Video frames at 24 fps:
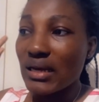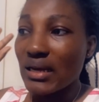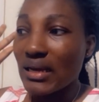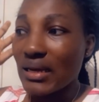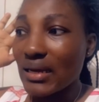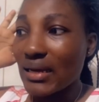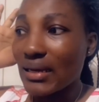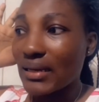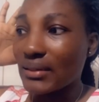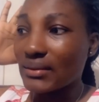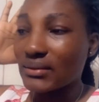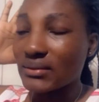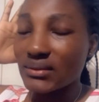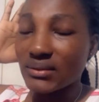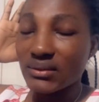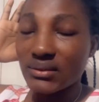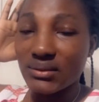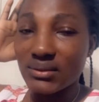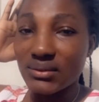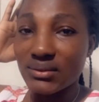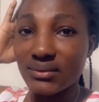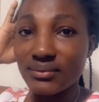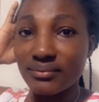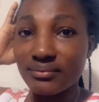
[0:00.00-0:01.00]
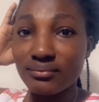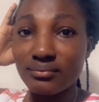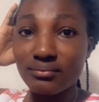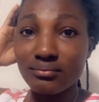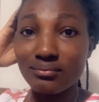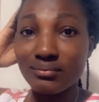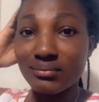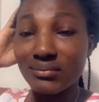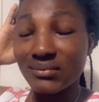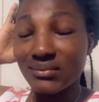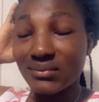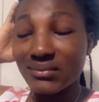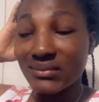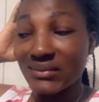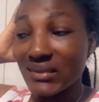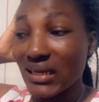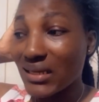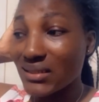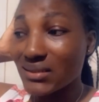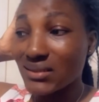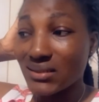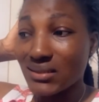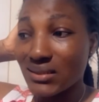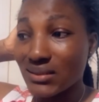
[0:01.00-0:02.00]
And
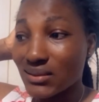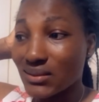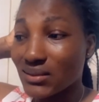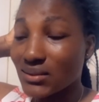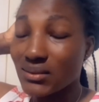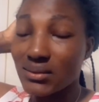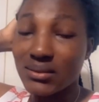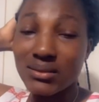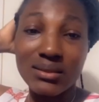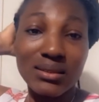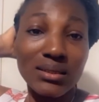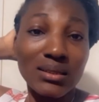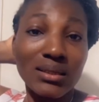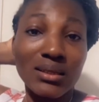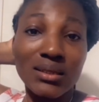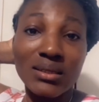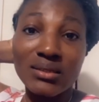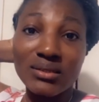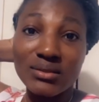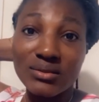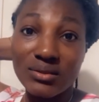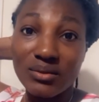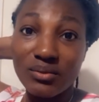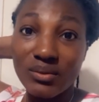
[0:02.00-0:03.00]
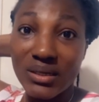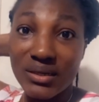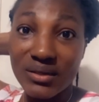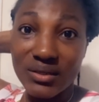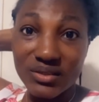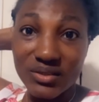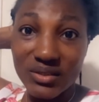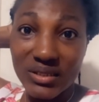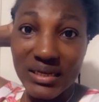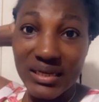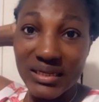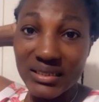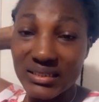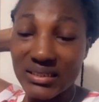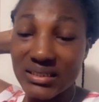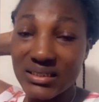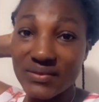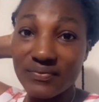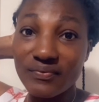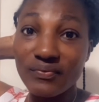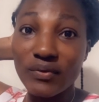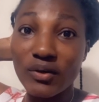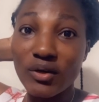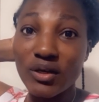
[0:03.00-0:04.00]
that's it. So we're going to end this
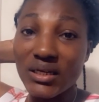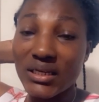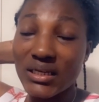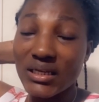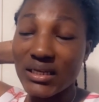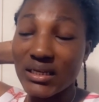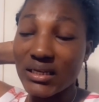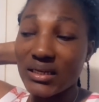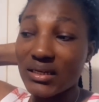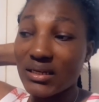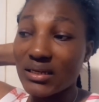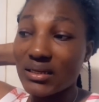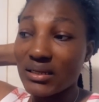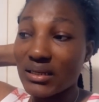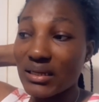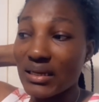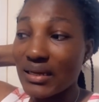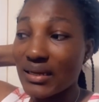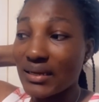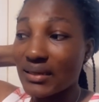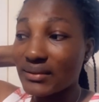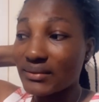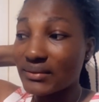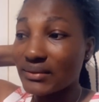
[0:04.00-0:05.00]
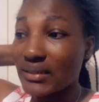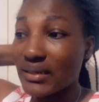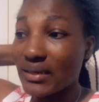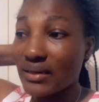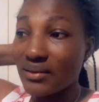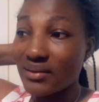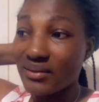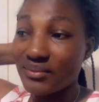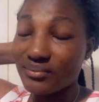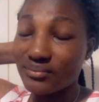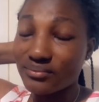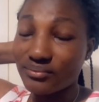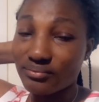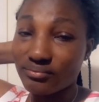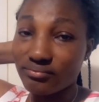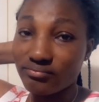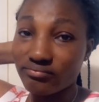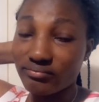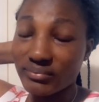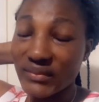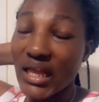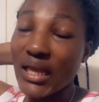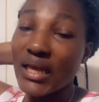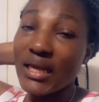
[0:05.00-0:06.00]
vlog here. And
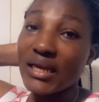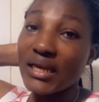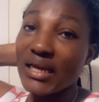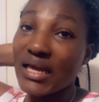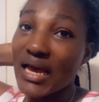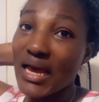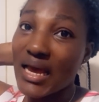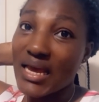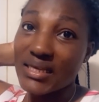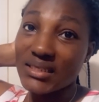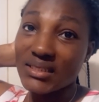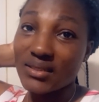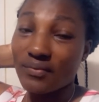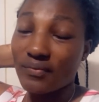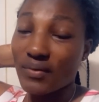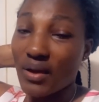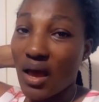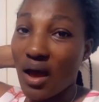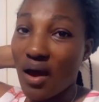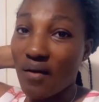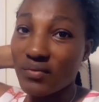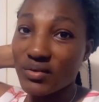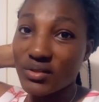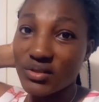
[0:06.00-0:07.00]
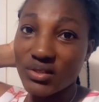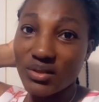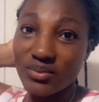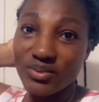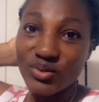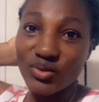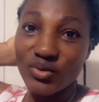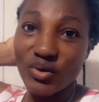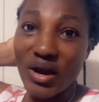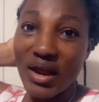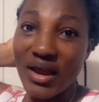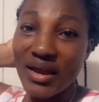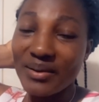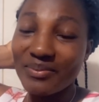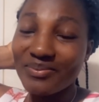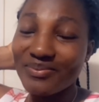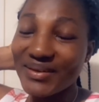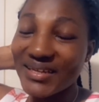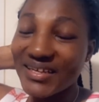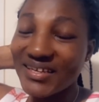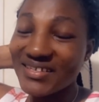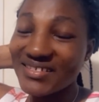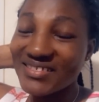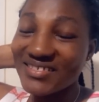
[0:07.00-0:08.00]
guys, if you haven't subscribed,
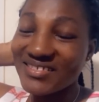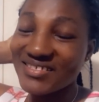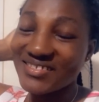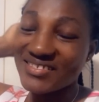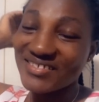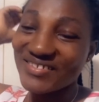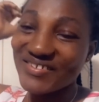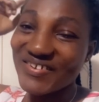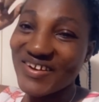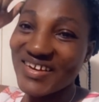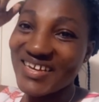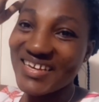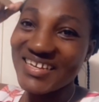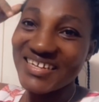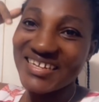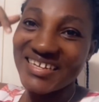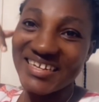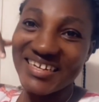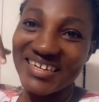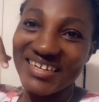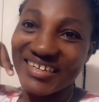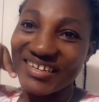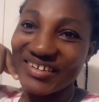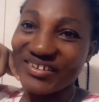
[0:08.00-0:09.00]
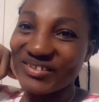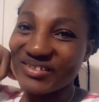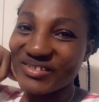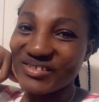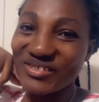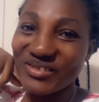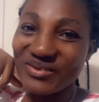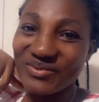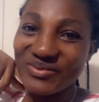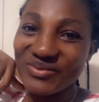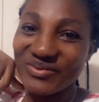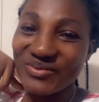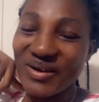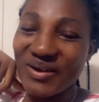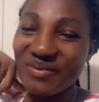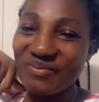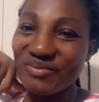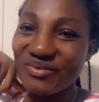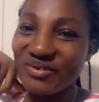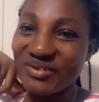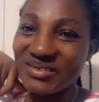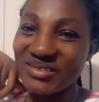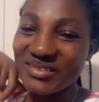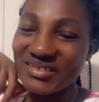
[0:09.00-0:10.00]
please go ahead and click on the subscribe
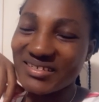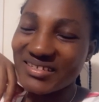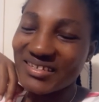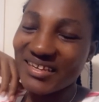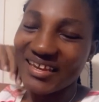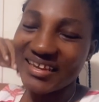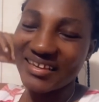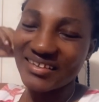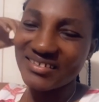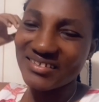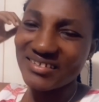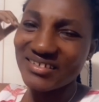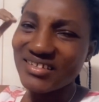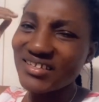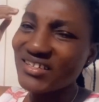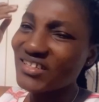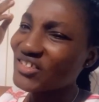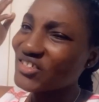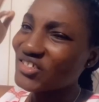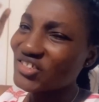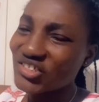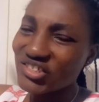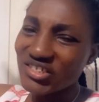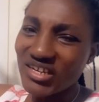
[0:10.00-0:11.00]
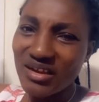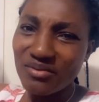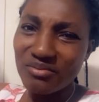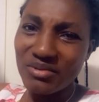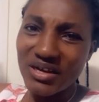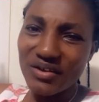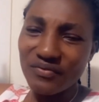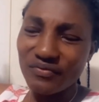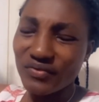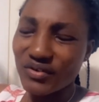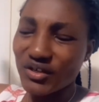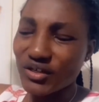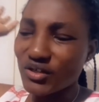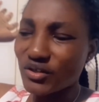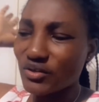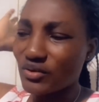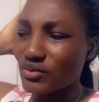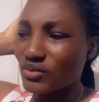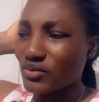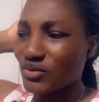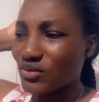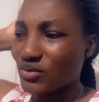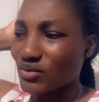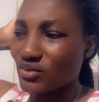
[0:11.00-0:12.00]
button and share my
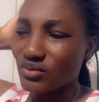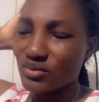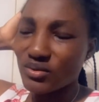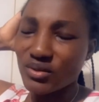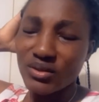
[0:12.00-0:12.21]
videos.